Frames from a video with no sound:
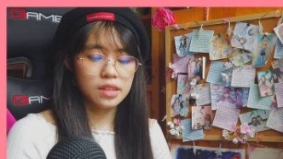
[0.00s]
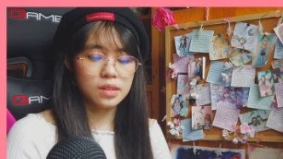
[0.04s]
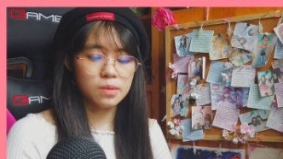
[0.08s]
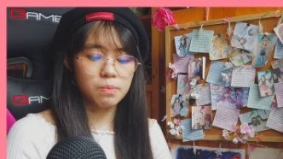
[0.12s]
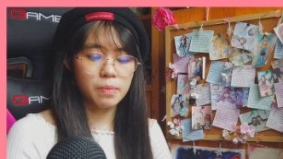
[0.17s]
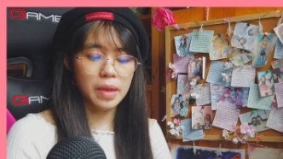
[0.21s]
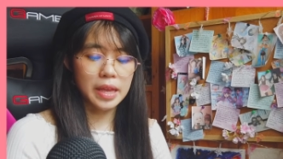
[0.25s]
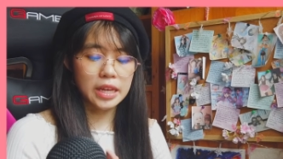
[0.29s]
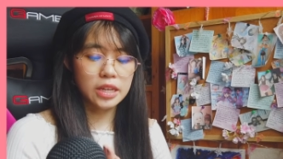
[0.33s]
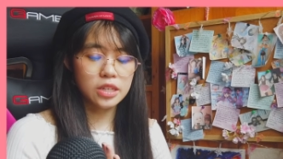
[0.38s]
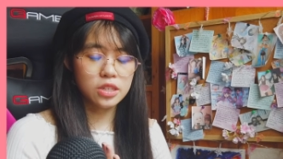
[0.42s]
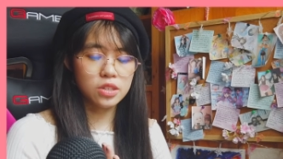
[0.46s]

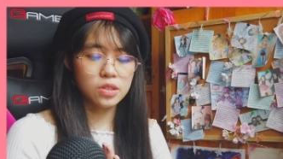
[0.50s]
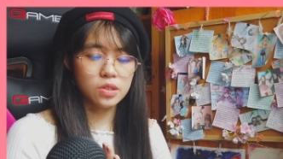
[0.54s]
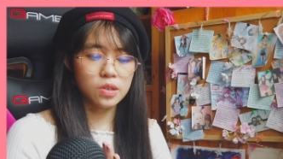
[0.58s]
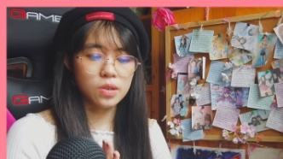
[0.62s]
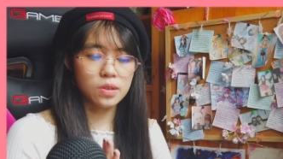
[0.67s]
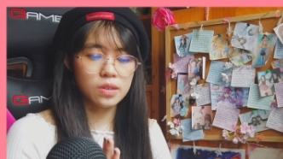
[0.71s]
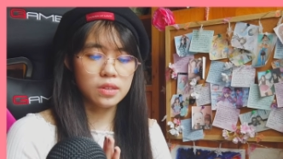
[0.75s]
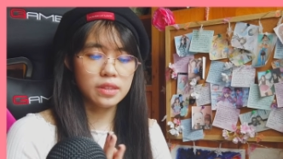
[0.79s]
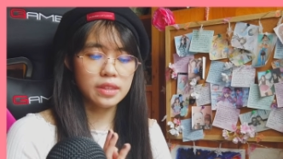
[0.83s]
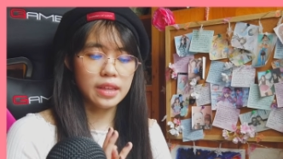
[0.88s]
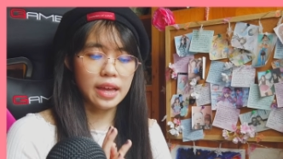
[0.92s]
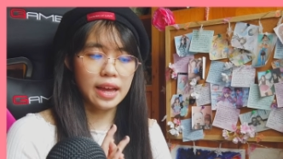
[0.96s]
make
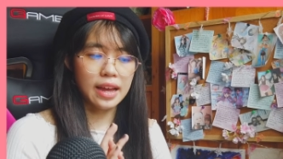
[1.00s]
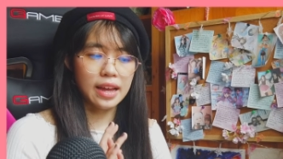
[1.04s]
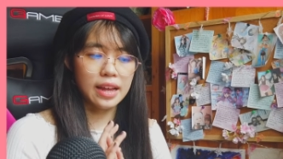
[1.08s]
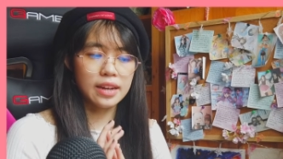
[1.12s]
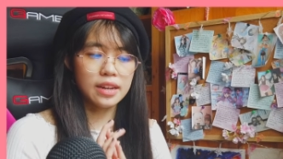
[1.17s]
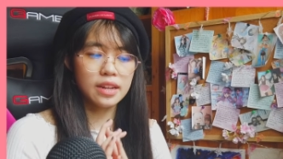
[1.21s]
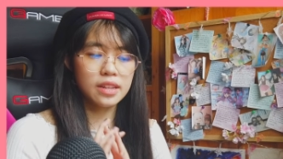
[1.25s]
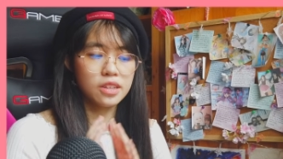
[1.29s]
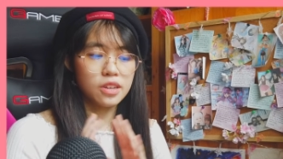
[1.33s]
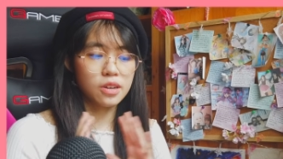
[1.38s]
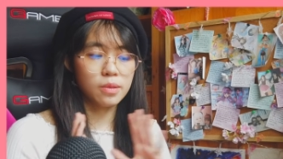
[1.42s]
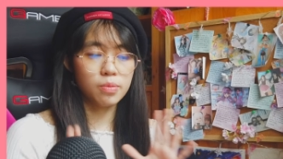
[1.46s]
sure that
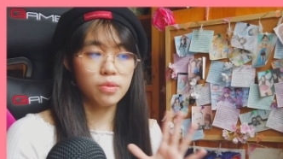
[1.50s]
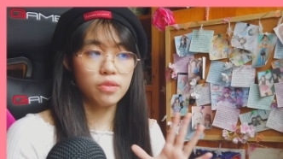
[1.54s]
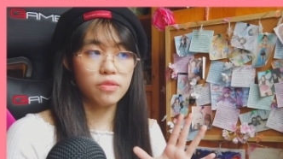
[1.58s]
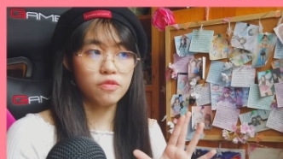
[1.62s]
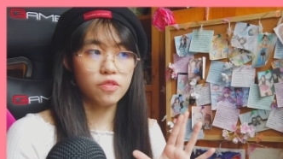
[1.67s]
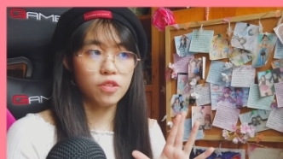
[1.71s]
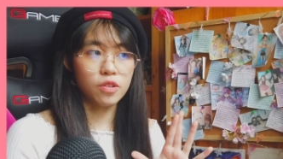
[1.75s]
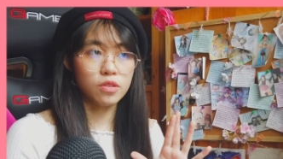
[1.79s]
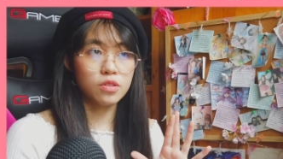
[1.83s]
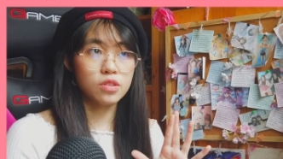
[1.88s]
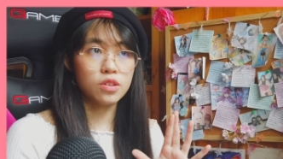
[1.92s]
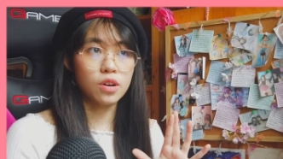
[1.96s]
your
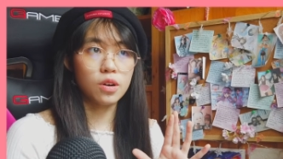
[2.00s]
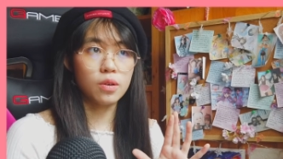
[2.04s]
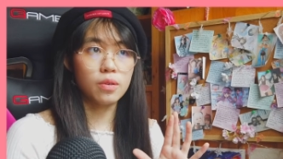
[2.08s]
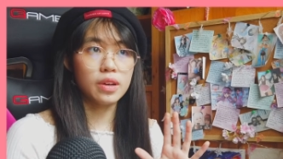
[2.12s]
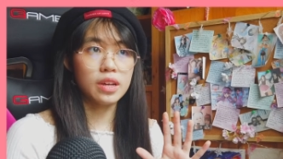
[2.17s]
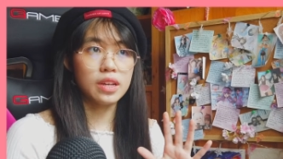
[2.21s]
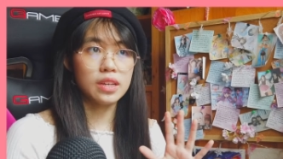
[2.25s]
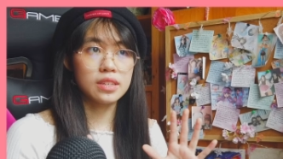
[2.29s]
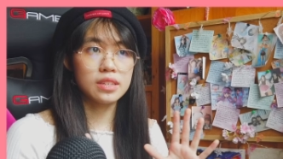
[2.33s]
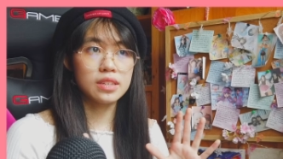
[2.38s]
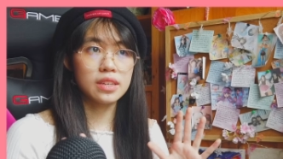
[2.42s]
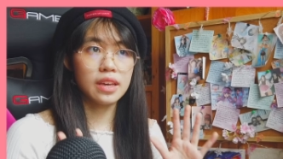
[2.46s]
portfolio
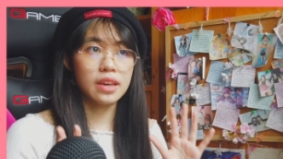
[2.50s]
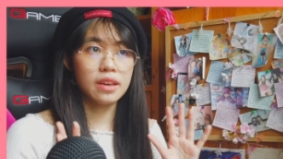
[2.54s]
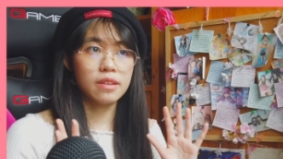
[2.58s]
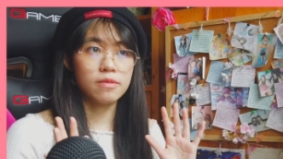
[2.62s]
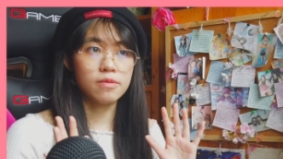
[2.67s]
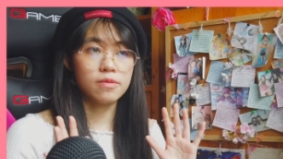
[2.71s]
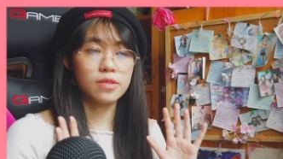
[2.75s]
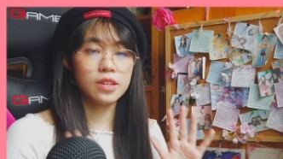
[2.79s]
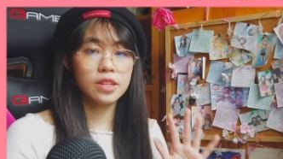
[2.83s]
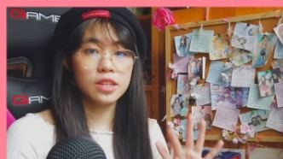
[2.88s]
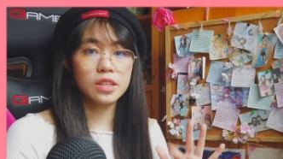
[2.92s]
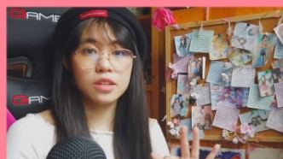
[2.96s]
is a
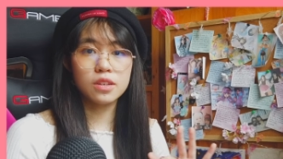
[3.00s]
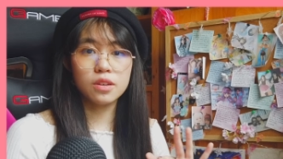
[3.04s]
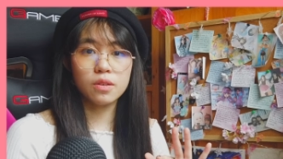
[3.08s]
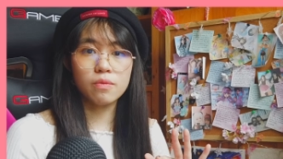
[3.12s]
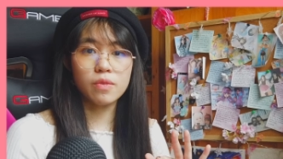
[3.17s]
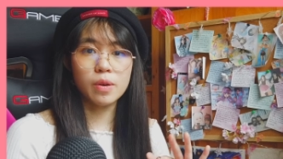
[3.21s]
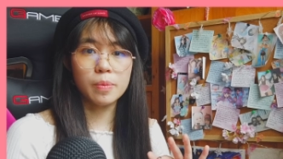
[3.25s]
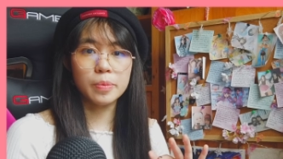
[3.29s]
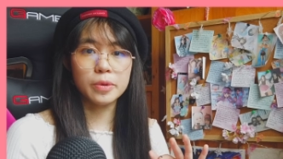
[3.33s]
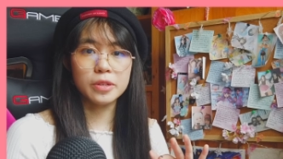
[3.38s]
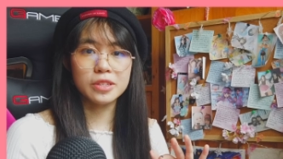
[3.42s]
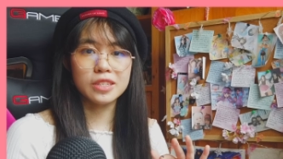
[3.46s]
really good
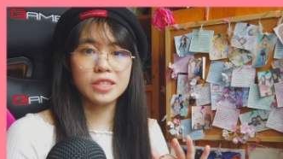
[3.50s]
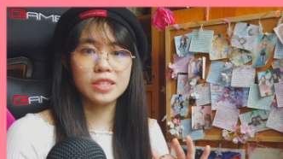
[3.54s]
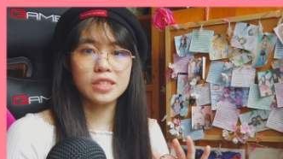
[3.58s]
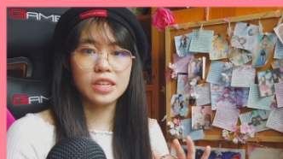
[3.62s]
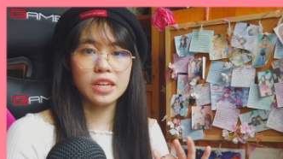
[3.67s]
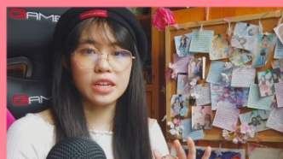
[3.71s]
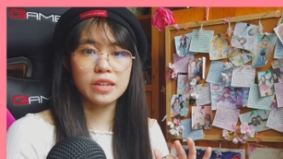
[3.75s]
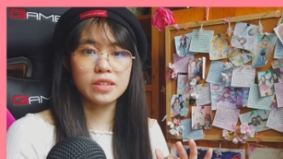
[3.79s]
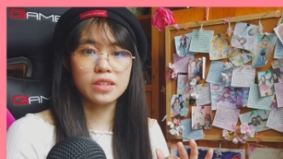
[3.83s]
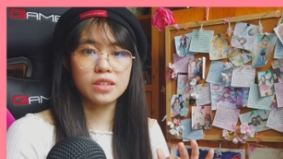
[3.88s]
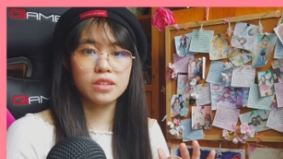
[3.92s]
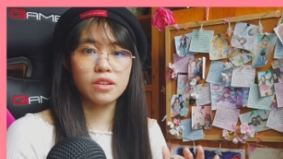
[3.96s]

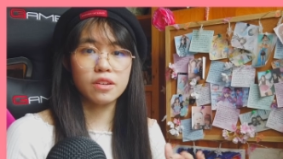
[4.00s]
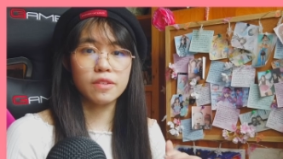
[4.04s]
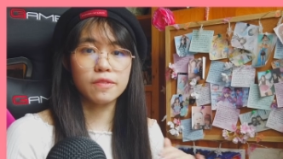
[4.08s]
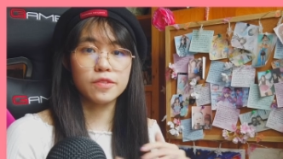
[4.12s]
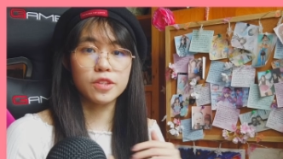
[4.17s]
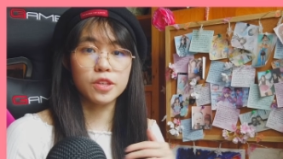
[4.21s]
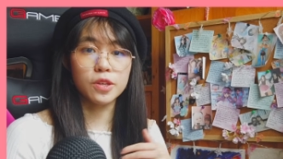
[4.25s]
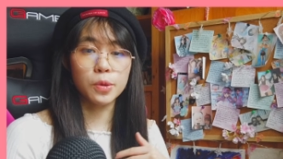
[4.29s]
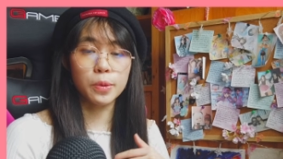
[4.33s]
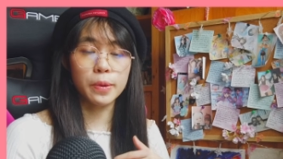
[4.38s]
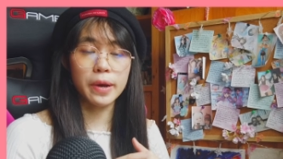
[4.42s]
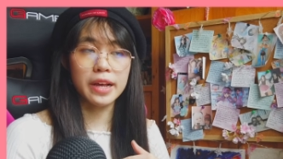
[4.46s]
representation of
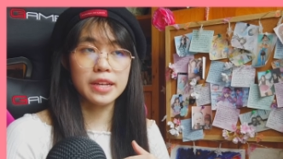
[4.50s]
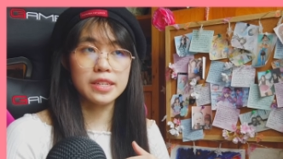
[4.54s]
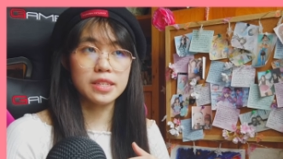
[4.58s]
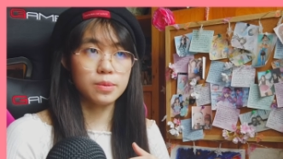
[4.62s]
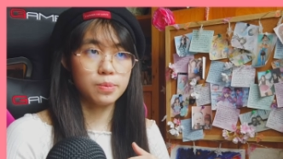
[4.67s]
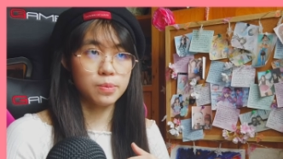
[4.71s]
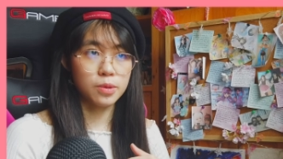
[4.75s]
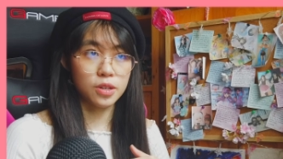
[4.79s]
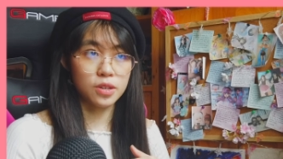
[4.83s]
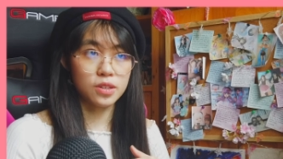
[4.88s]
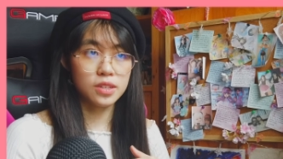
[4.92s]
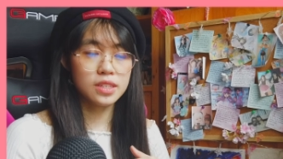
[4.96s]
you as a
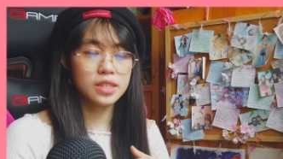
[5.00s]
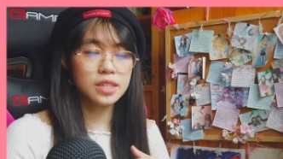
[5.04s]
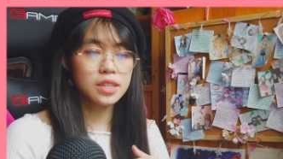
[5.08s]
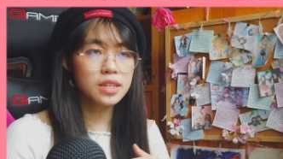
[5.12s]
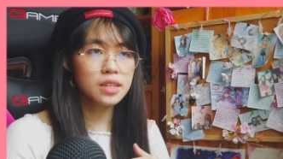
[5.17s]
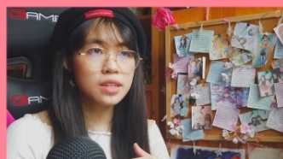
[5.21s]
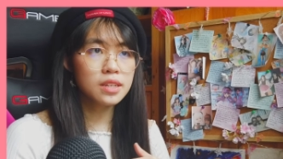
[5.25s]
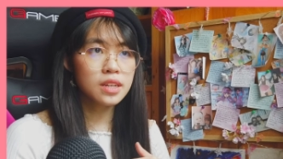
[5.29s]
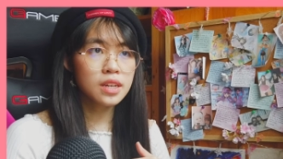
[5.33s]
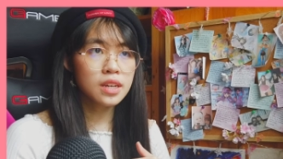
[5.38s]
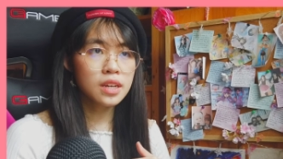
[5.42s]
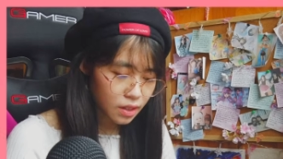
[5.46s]

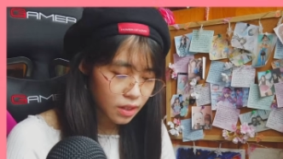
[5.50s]
person.